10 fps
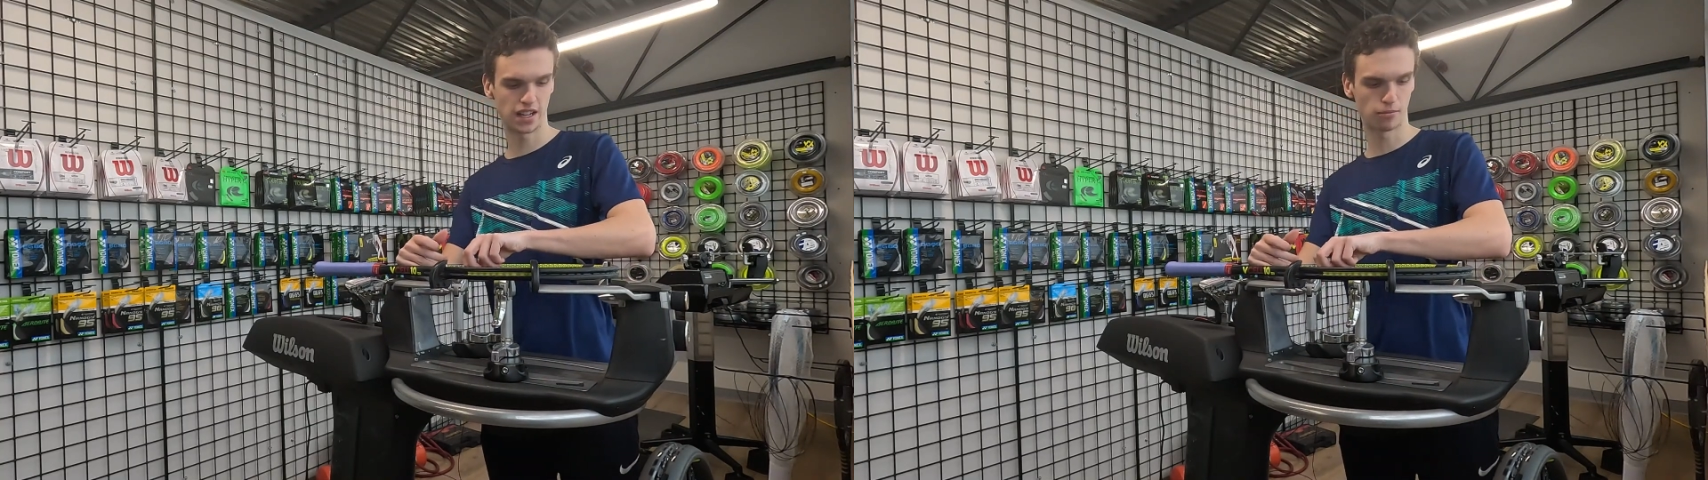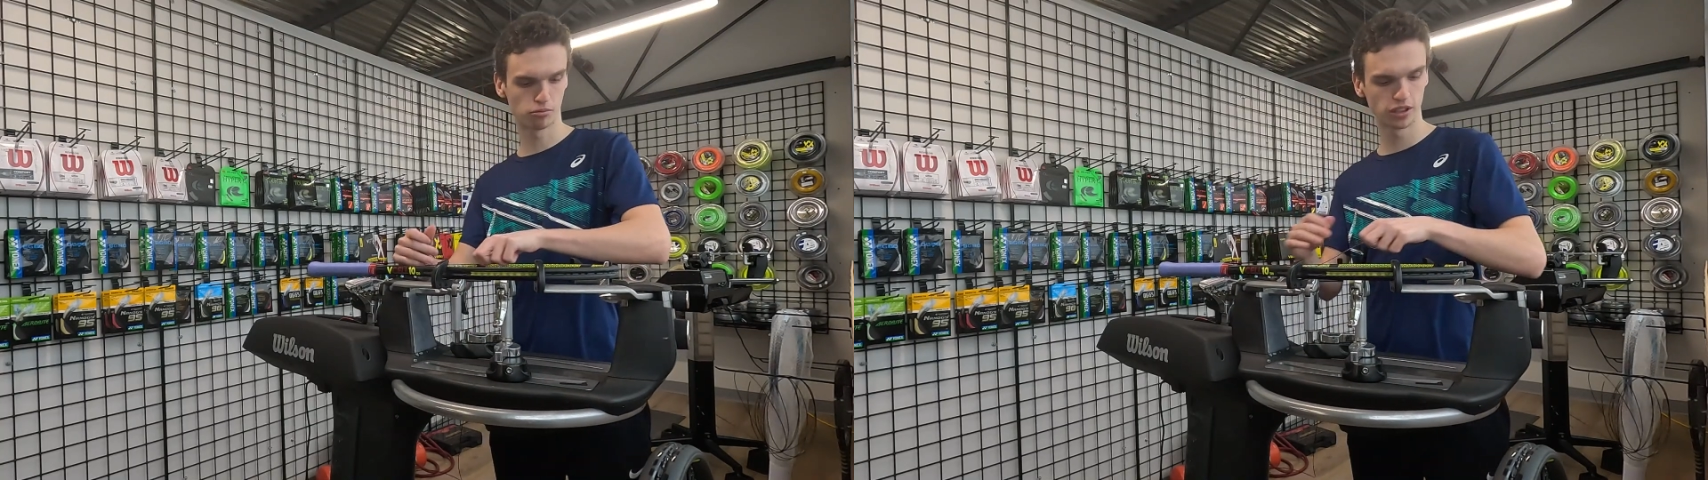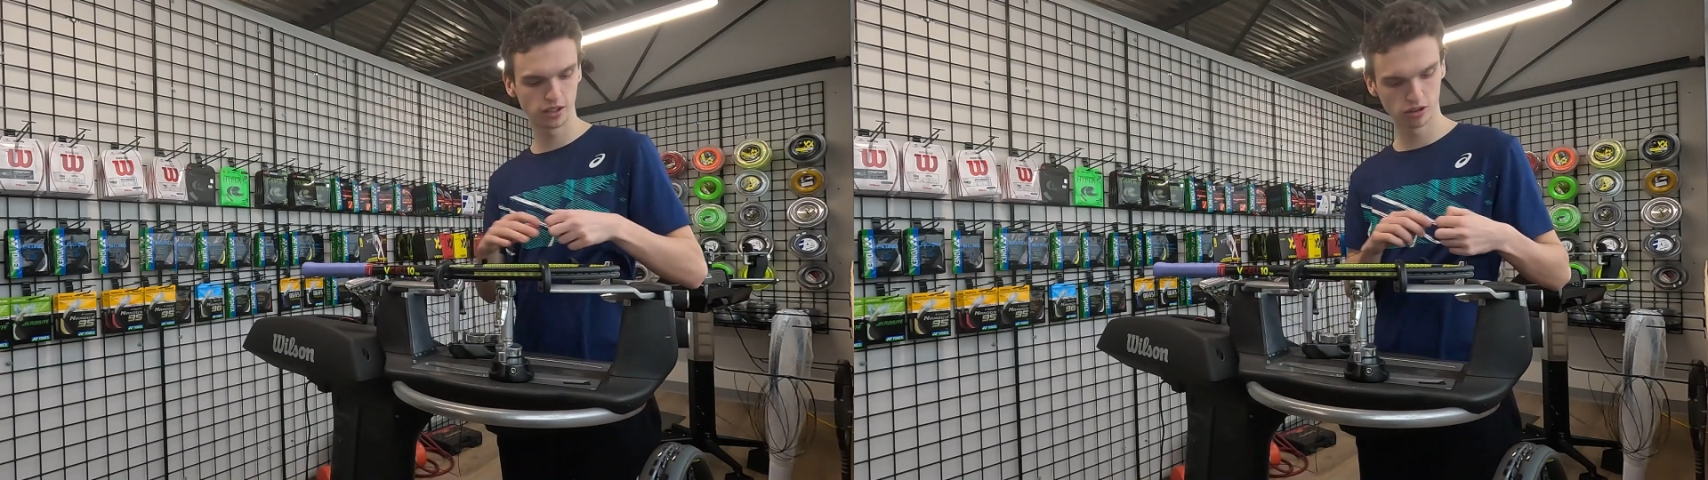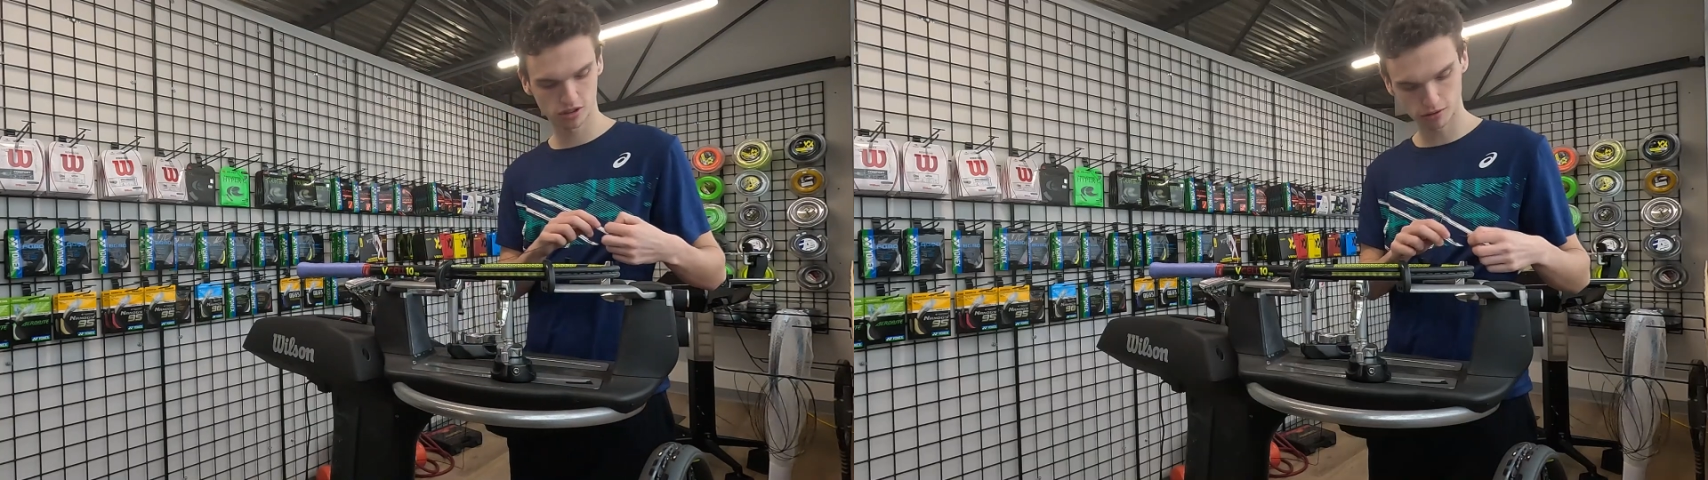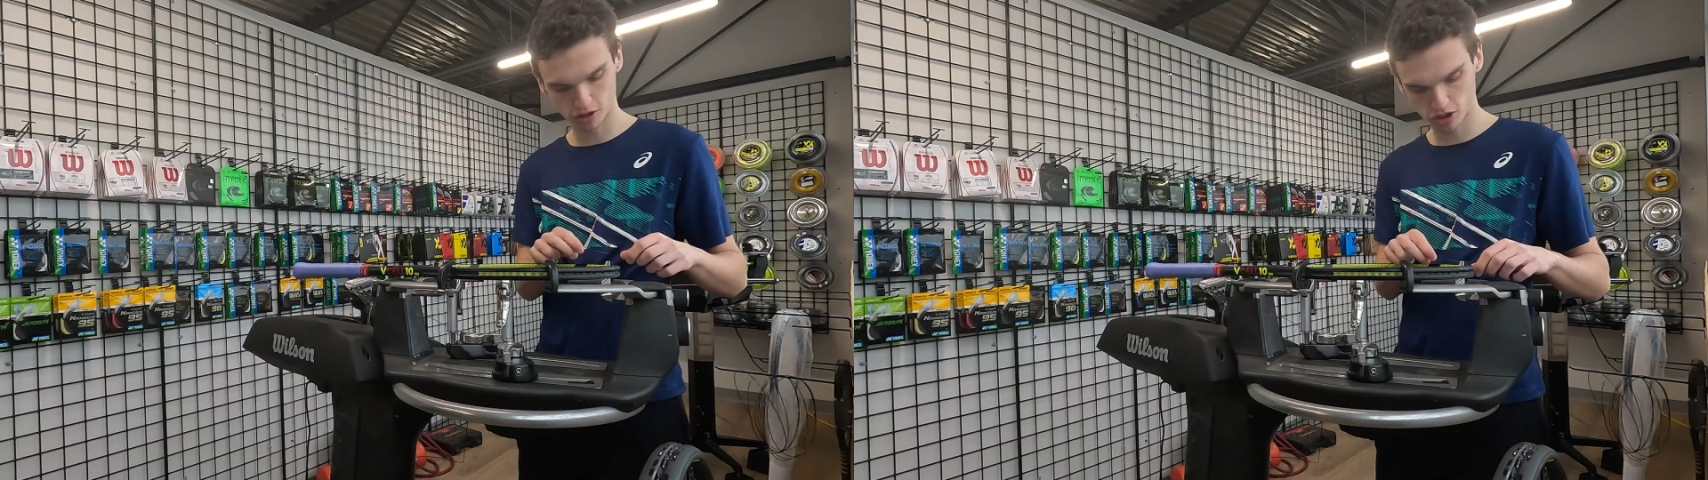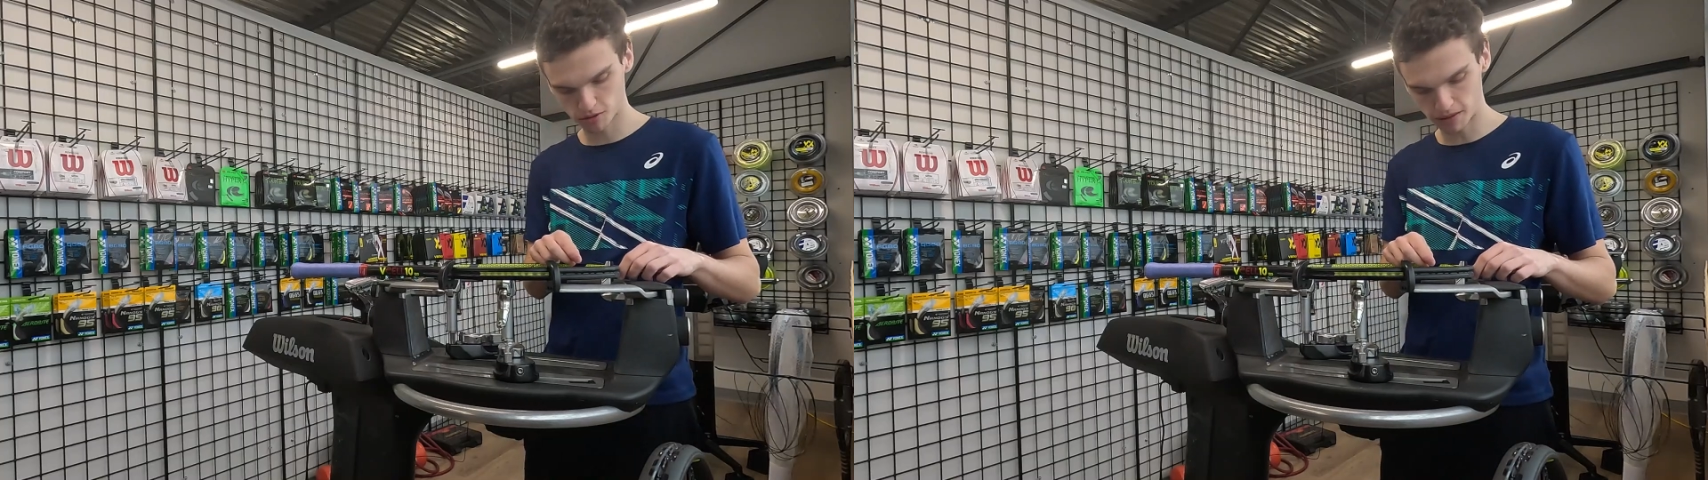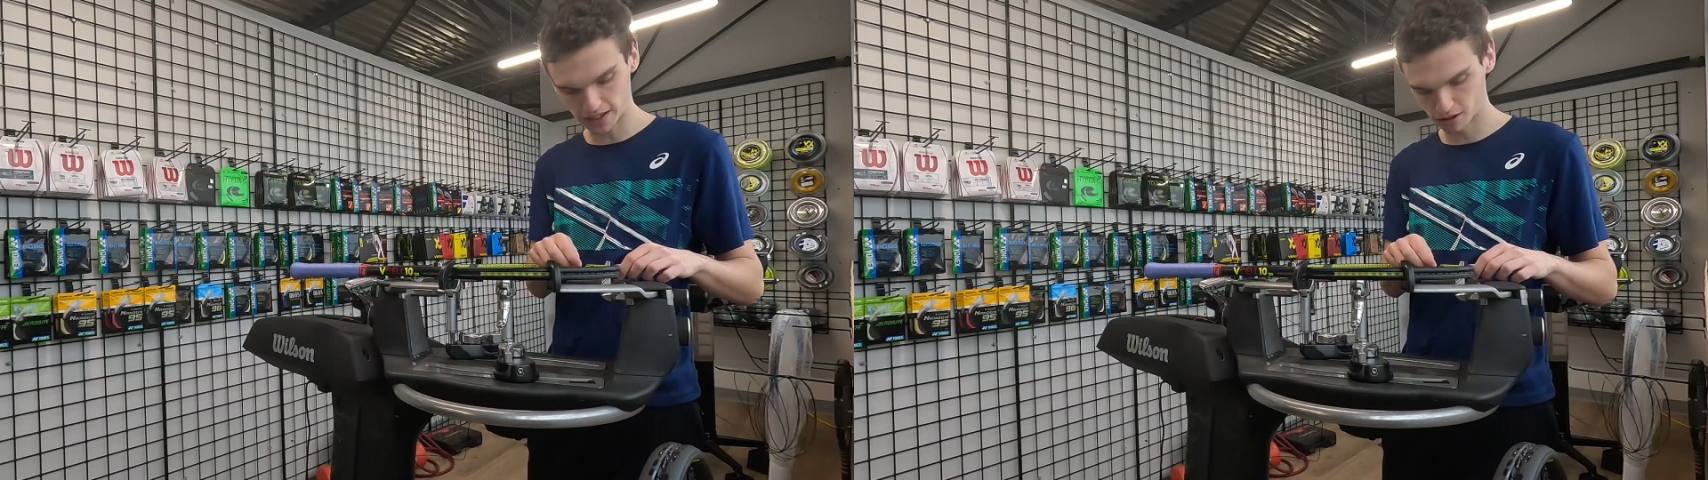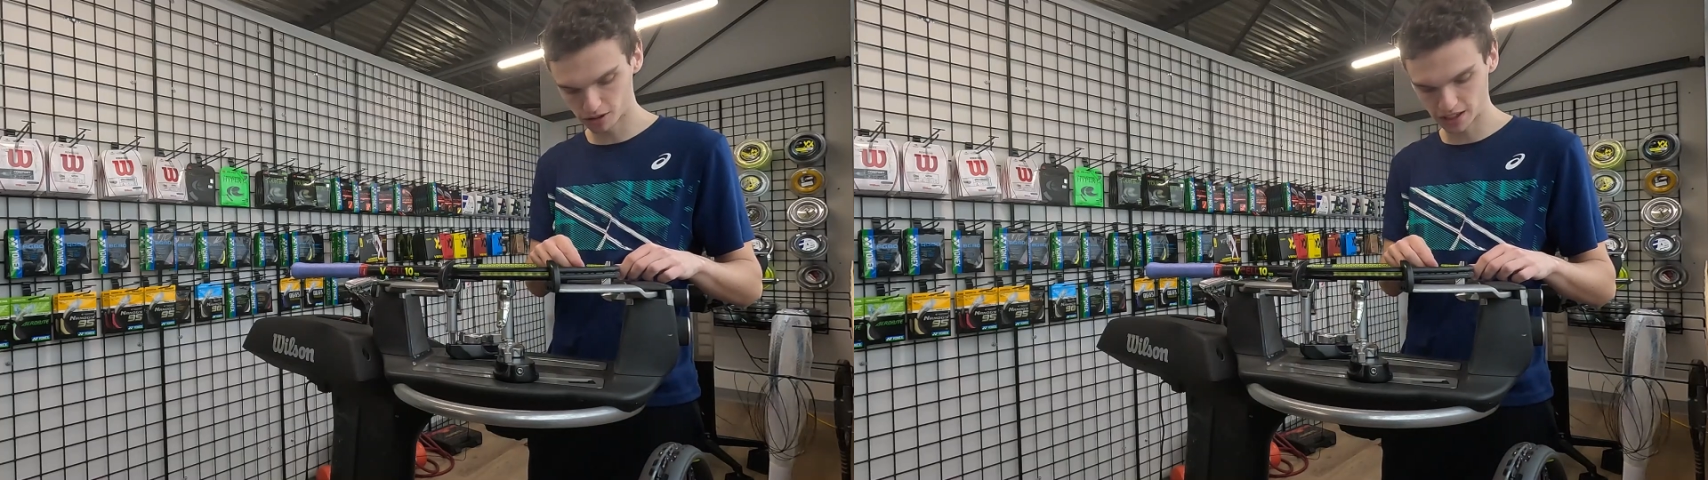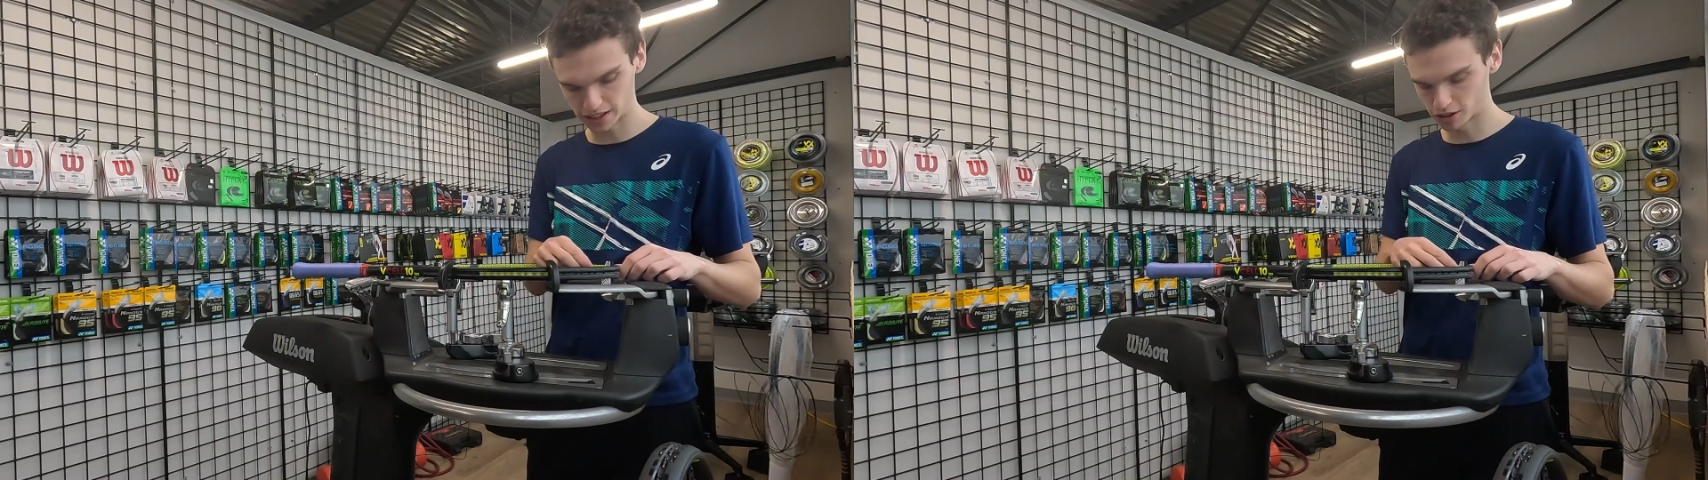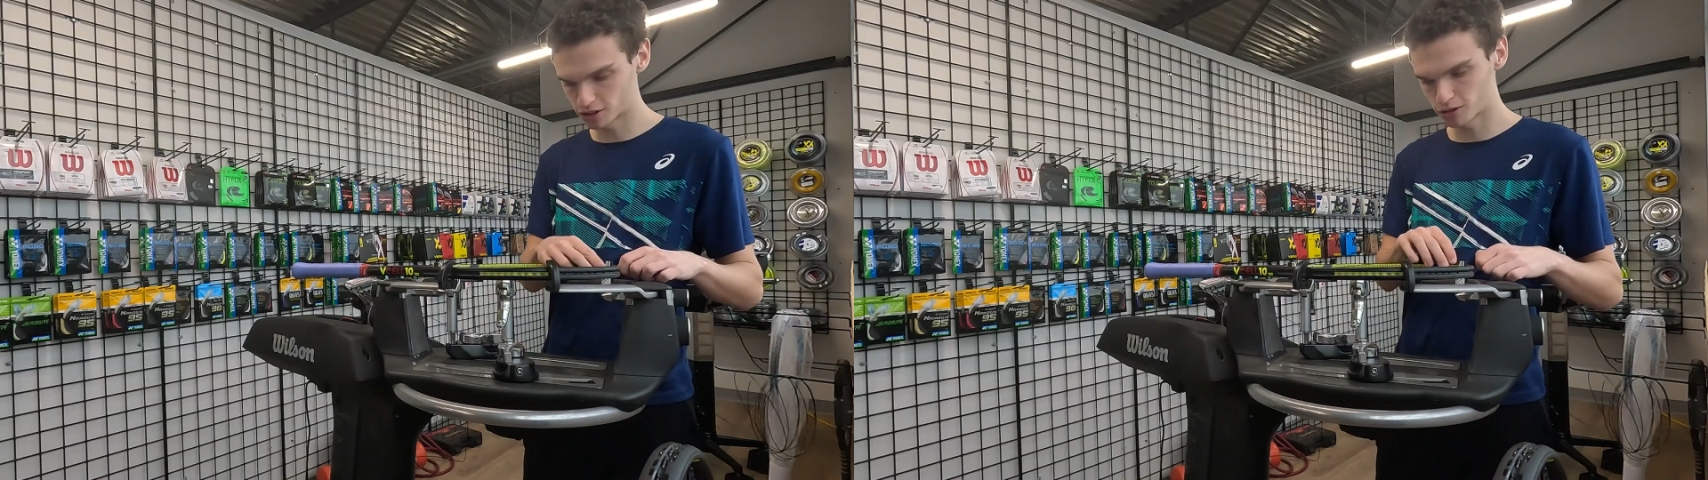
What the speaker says: a pretty good string just by looking at the